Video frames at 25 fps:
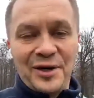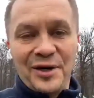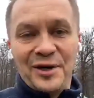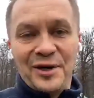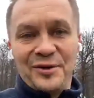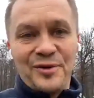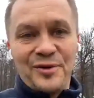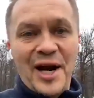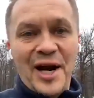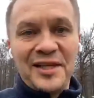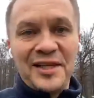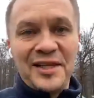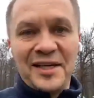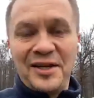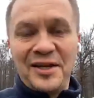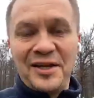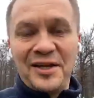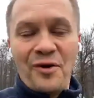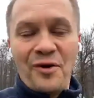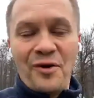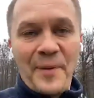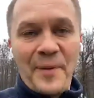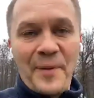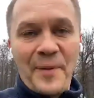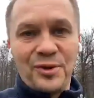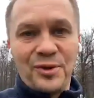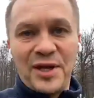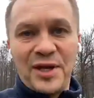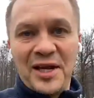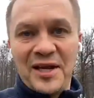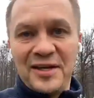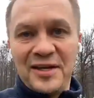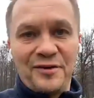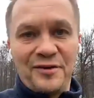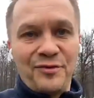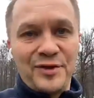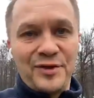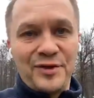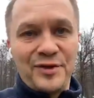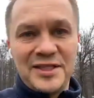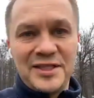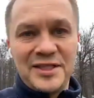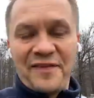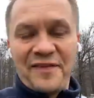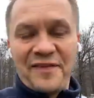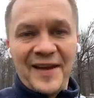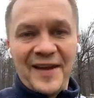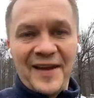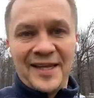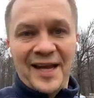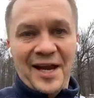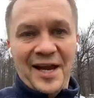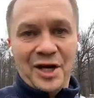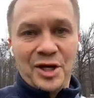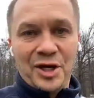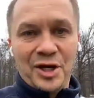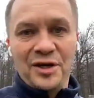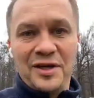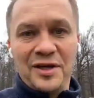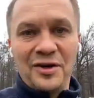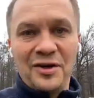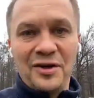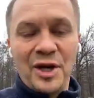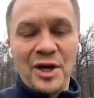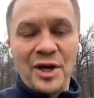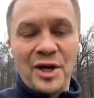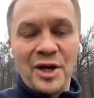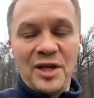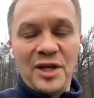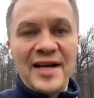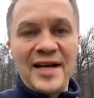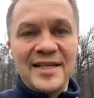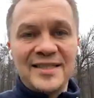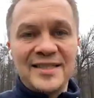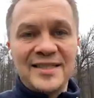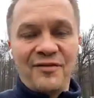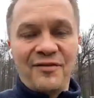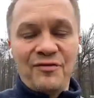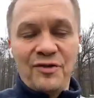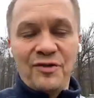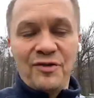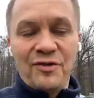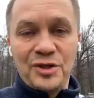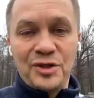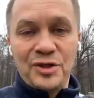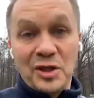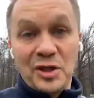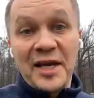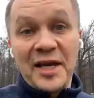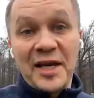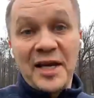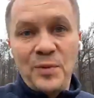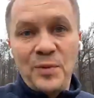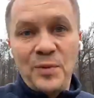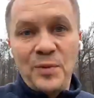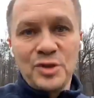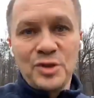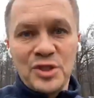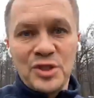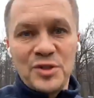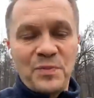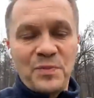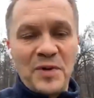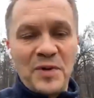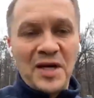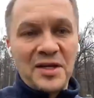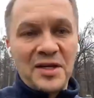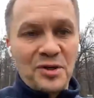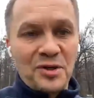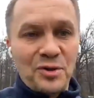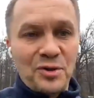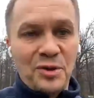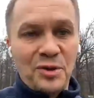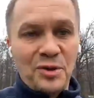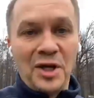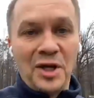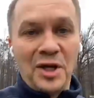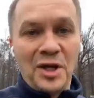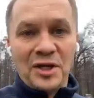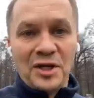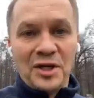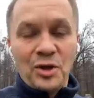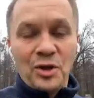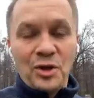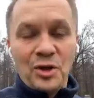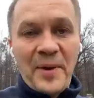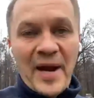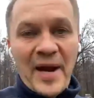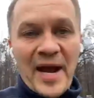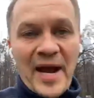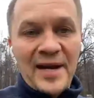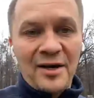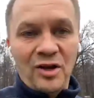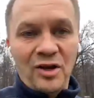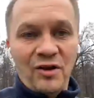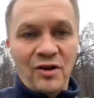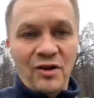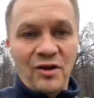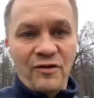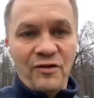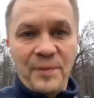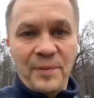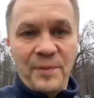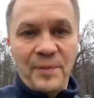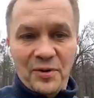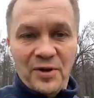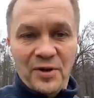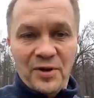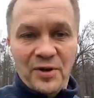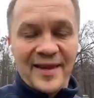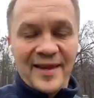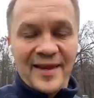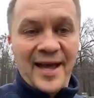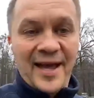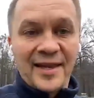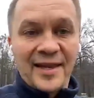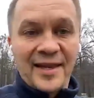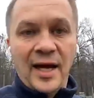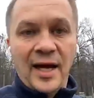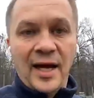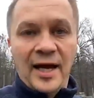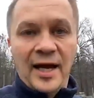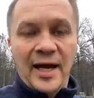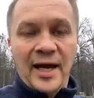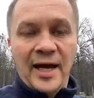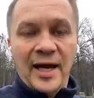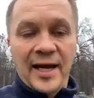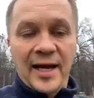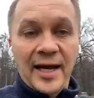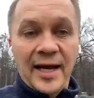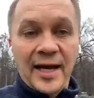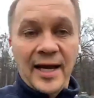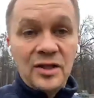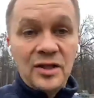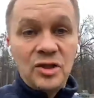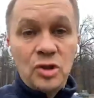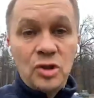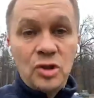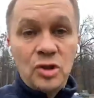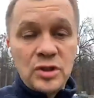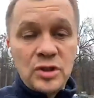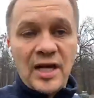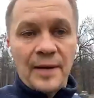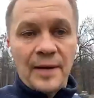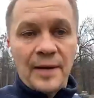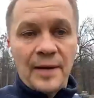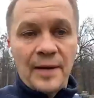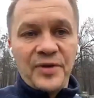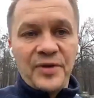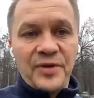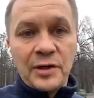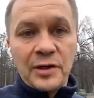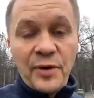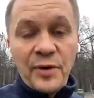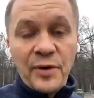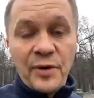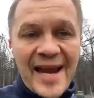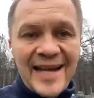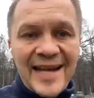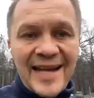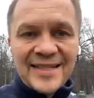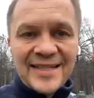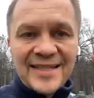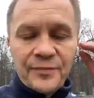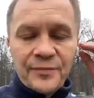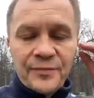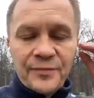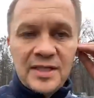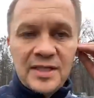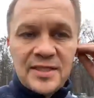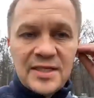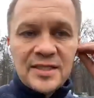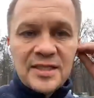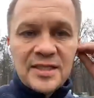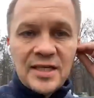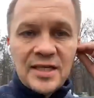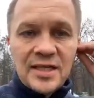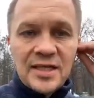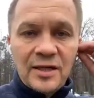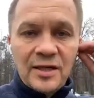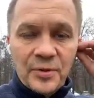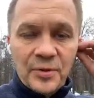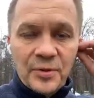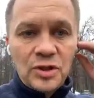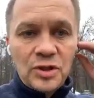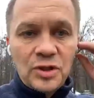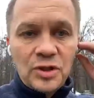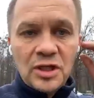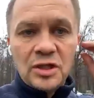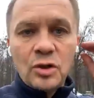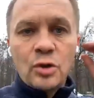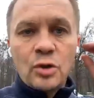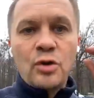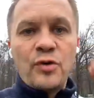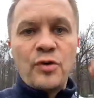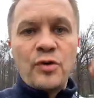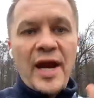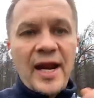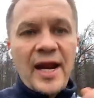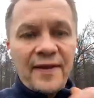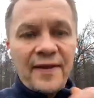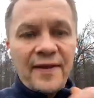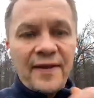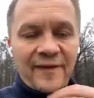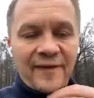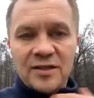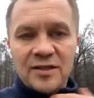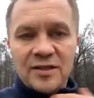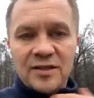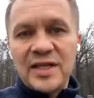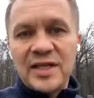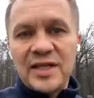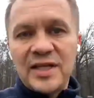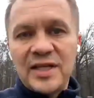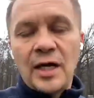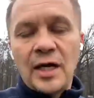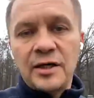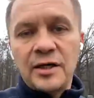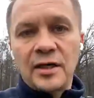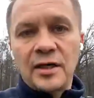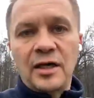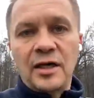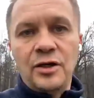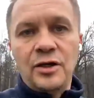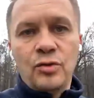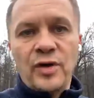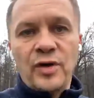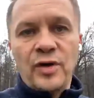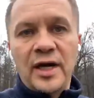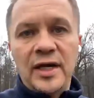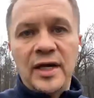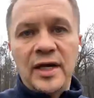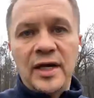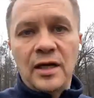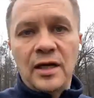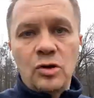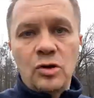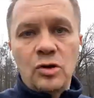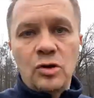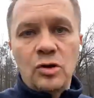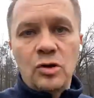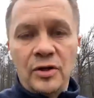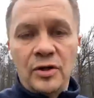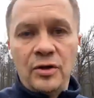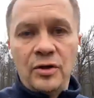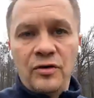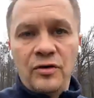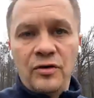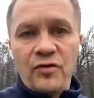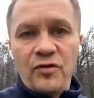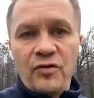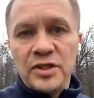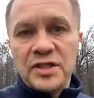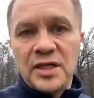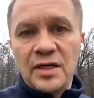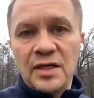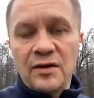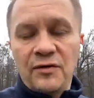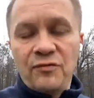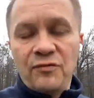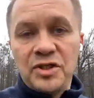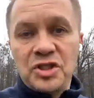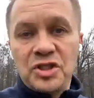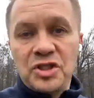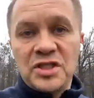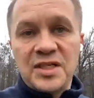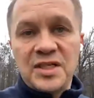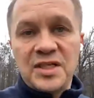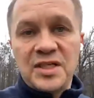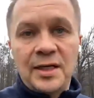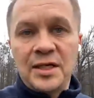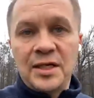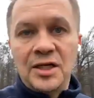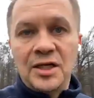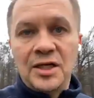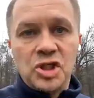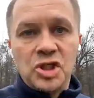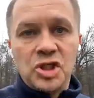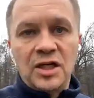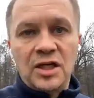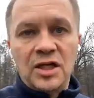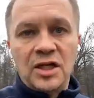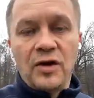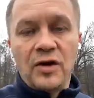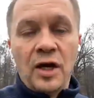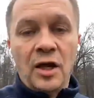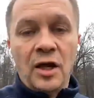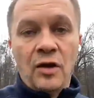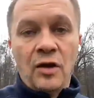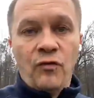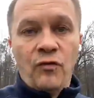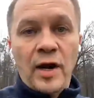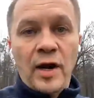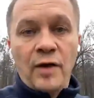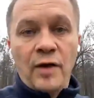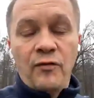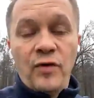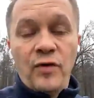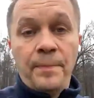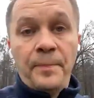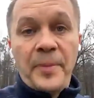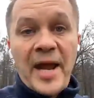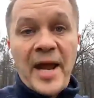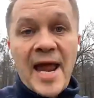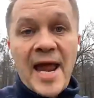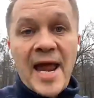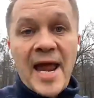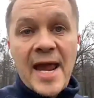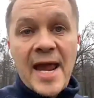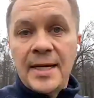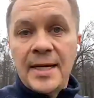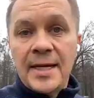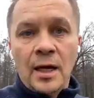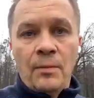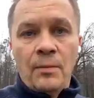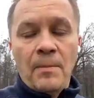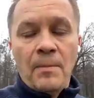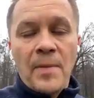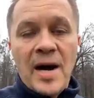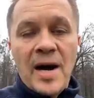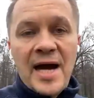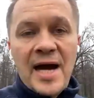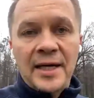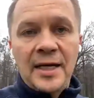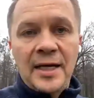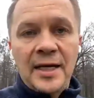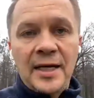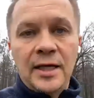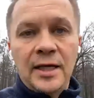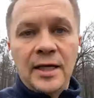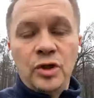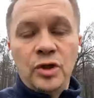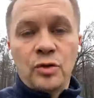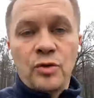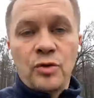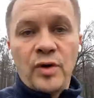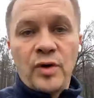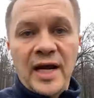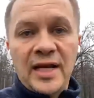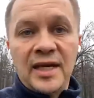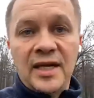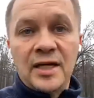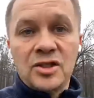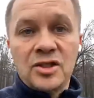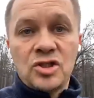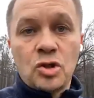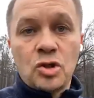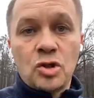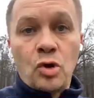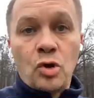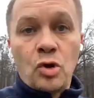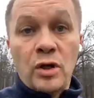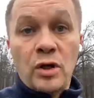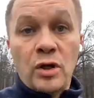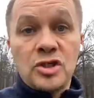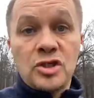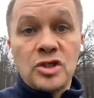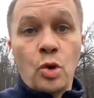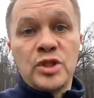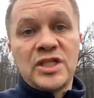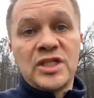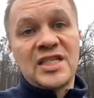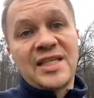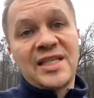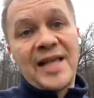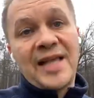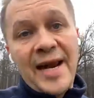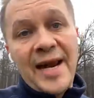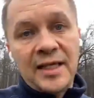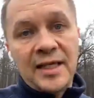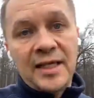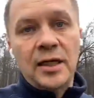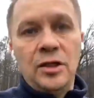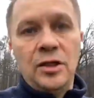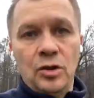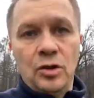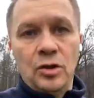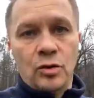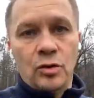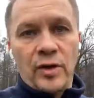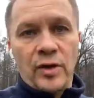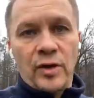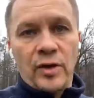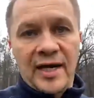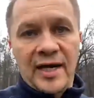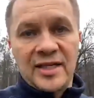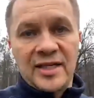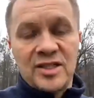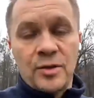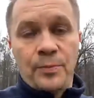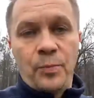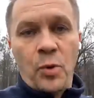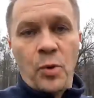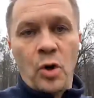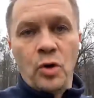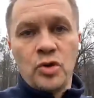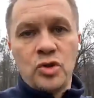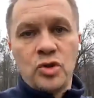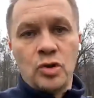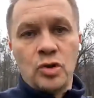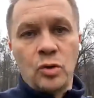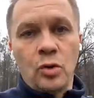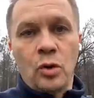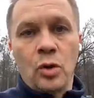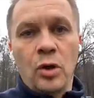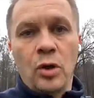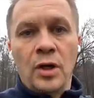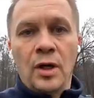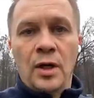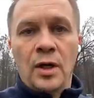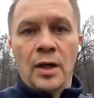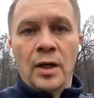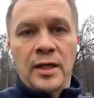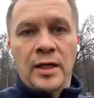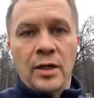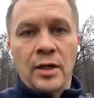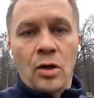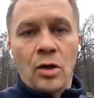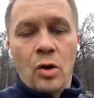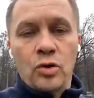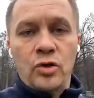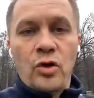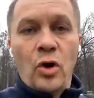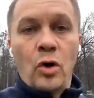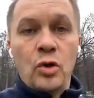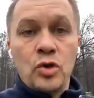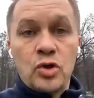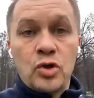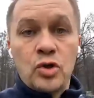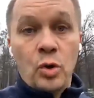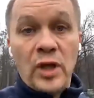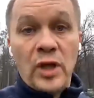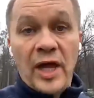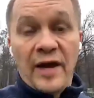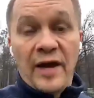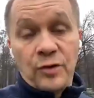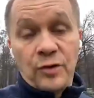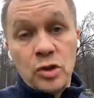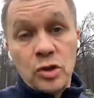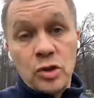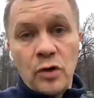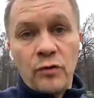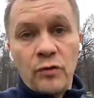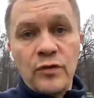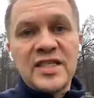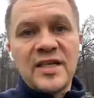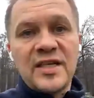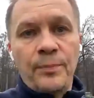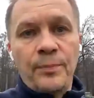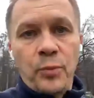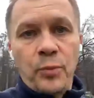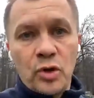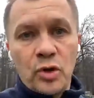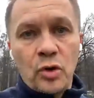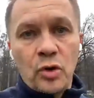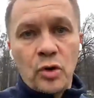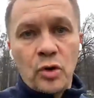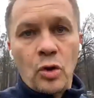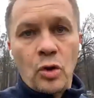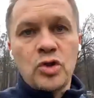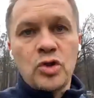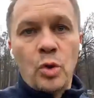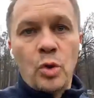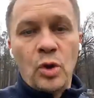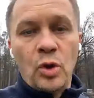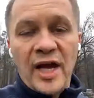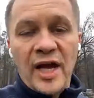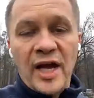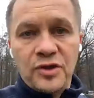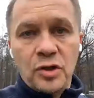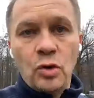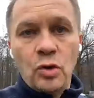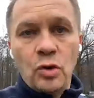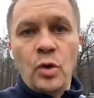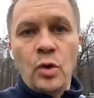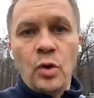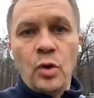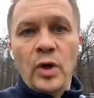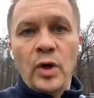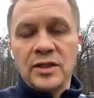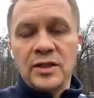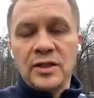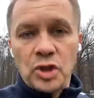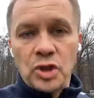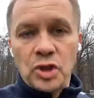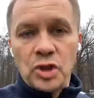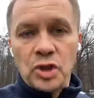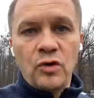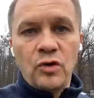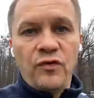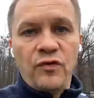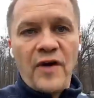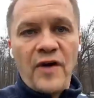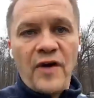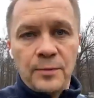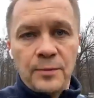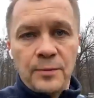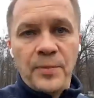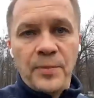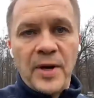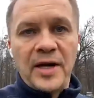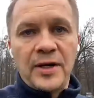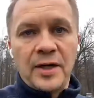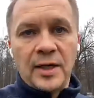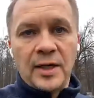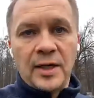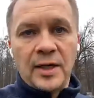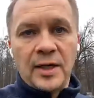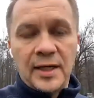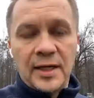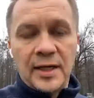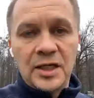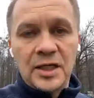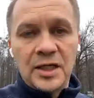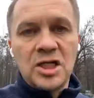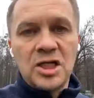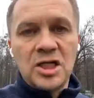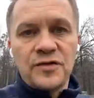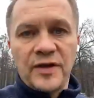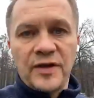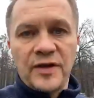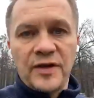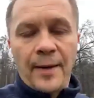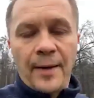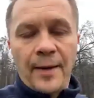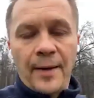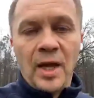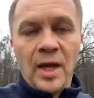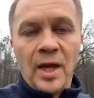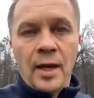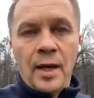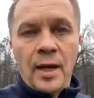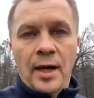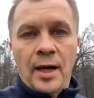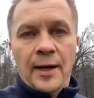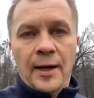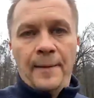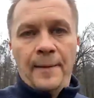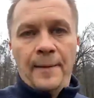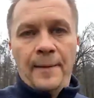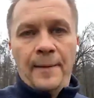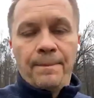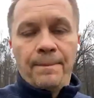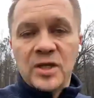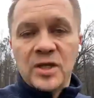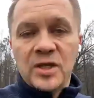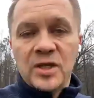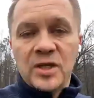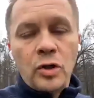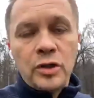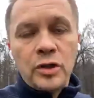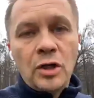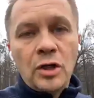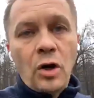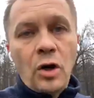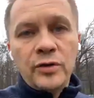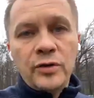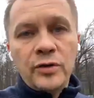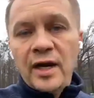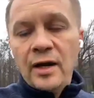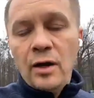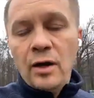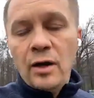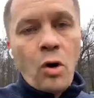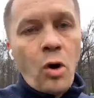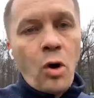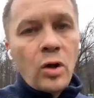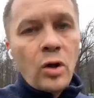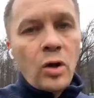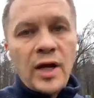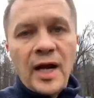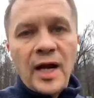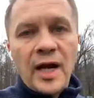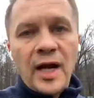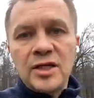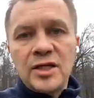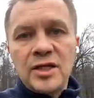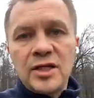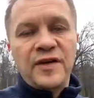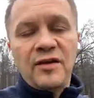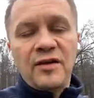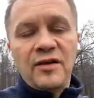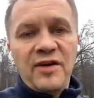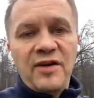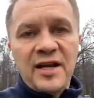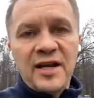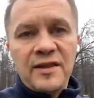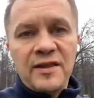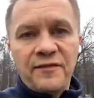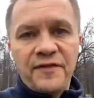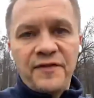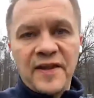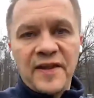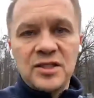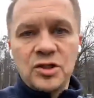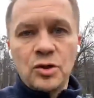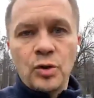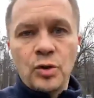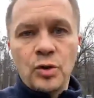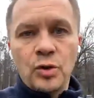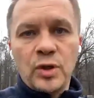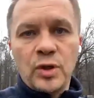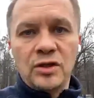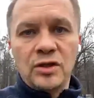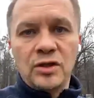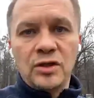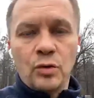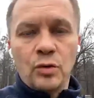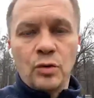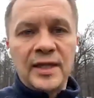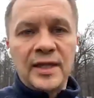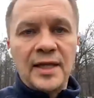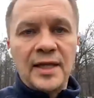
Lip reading: write an op-ed together with a think tanker, invite someone like me to speak to a panel of people like that, and then do something, create something. This is an opportunity to create things. We're starting a Ukrainian Global University, which is an initiative where we pay money to Ukrainian scholars who stayed in Ukraine, as opposed to those who left. Also, we support those who left too and try to find better conditions for them. So there are all kinds of innovative things you can do right